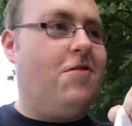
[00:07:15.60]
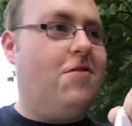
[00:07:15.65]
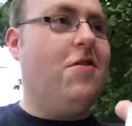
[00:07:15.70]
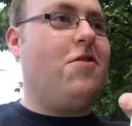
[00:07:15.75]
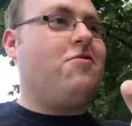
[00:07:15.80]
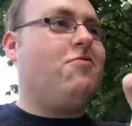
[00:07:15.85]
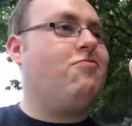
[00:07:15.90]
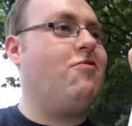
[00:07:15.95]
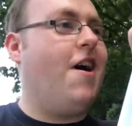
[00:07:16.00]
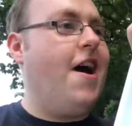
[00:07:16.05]

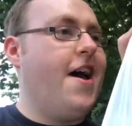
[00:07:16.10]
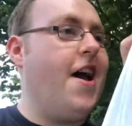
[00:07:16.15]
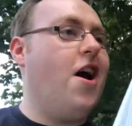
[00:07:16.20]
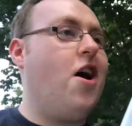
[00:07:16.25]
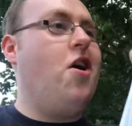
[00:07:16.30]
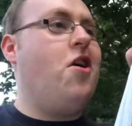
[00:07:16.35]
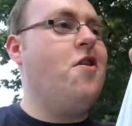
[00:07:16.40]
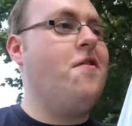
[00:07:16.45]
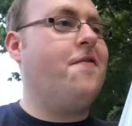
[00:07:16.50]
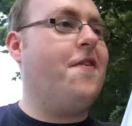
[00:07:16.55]
just right
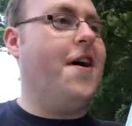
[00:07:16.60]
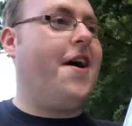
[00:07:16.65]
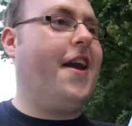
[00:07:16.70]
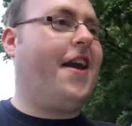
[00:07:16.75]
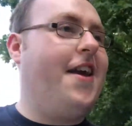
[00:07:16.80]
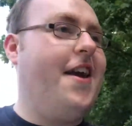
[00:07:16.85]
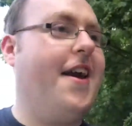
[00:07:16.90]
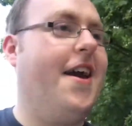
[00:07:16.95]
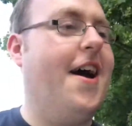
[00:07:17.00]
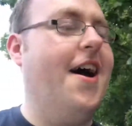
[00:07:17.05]
over
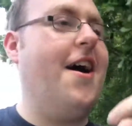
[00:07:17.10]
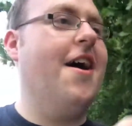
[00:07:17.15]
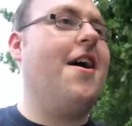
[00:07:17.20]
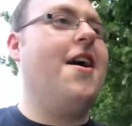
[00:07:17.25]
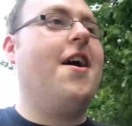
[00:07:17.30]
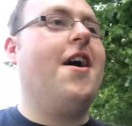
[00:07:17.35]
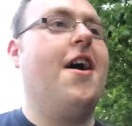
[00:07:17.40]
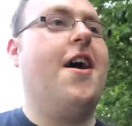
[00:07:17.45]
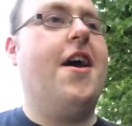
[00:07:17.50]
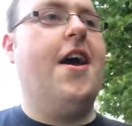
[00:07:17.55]
here.
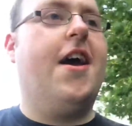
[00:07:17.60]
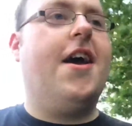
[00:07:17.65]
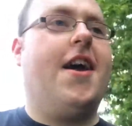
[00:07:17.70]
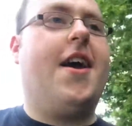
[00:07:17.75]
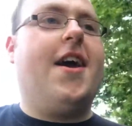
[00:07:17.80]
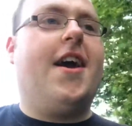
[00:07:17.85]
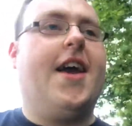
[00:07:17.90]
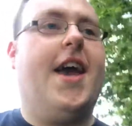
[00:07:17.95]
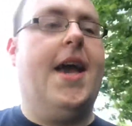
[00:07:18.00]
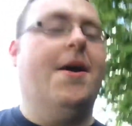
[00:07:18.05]

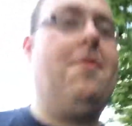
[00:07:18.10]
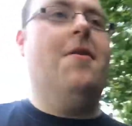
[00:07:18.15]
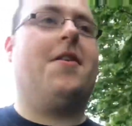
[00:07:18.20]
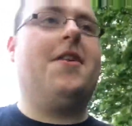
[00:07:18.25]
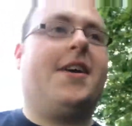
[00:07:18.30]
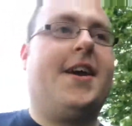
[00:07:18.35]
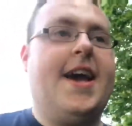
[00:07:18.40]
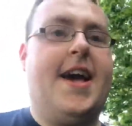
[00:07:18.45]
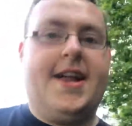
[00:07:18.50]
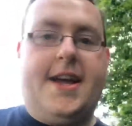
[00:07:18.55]
you want
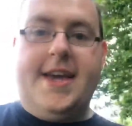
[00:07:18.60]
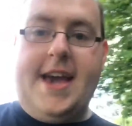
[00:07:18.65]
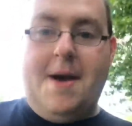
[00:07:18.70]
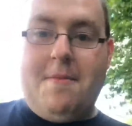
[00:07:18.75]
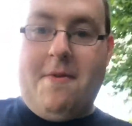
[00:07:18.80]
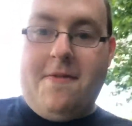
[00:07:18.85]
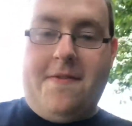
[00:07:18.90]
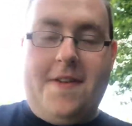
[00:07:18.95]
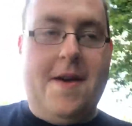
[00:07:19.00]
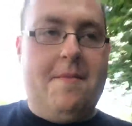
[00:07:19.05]
to get the
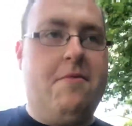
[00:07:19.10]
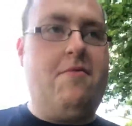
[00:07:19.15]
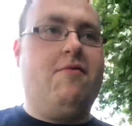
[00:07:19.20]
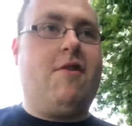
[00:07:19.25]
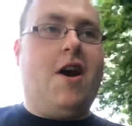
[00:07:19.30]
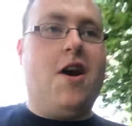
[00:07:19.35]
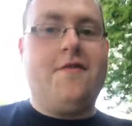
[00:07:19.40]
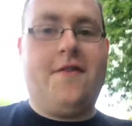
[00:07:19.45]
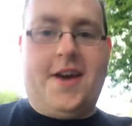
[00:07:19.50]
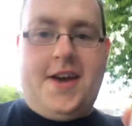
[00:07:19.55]
camera flipped,
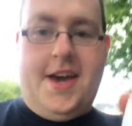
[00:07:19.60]
right over